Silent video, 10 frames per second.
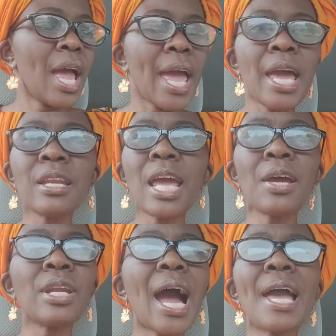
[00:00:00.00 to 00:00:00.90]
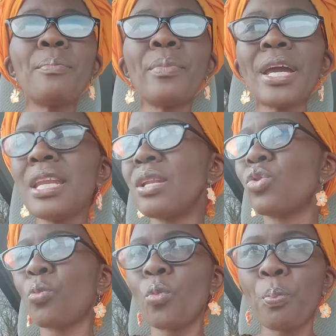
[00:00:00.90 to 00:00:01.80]
And I made
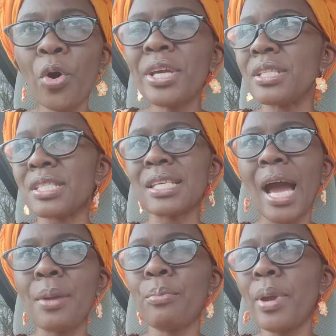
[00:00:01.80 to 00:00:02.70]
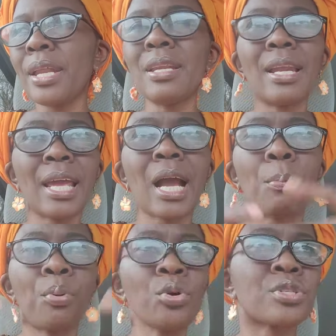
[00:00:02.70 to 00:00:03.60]
points. I made like a
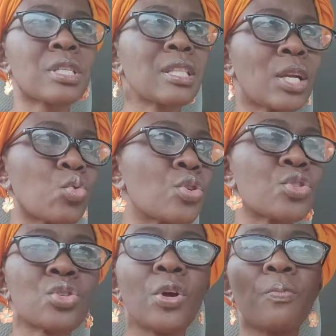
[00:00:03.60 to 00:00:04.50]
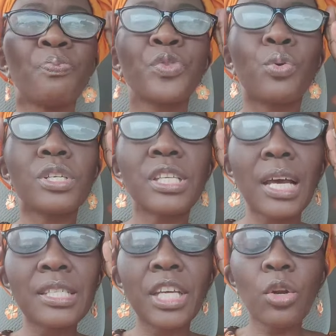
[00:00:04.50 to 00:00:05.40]
post that was
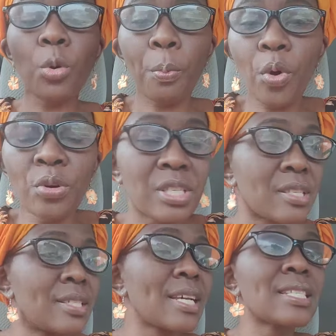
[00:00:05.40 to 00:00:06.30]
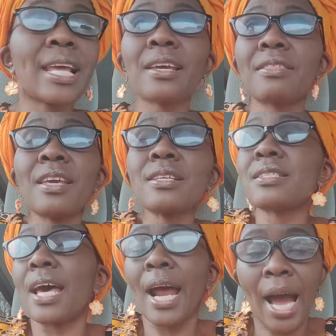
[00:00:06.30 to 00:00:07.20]
a general post, just like
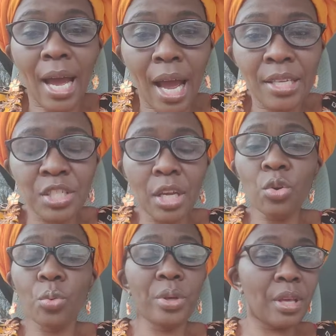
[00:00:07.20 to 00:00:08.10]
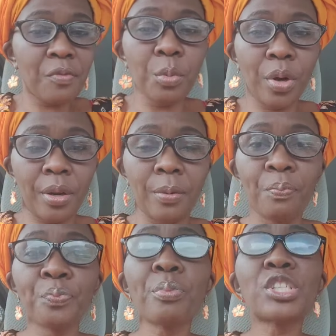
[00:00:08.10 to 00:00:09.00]
things that are general with everybody.
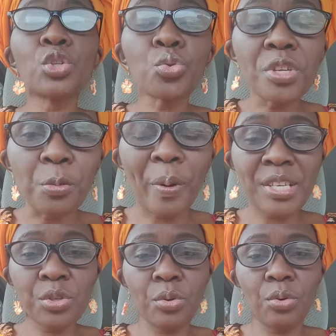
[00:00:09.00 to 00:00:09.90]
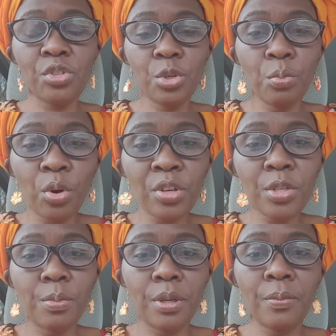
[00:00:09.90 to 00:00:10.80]
But she took it personal. She
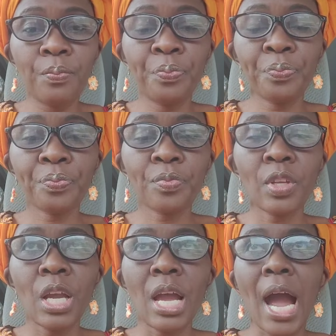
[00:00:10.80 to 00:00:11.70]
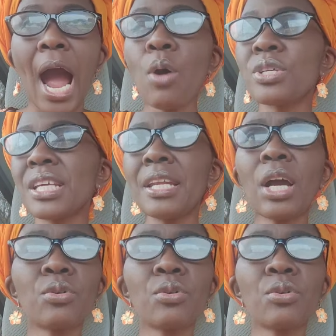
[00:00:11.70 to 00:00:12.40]
blocked me. I was kind of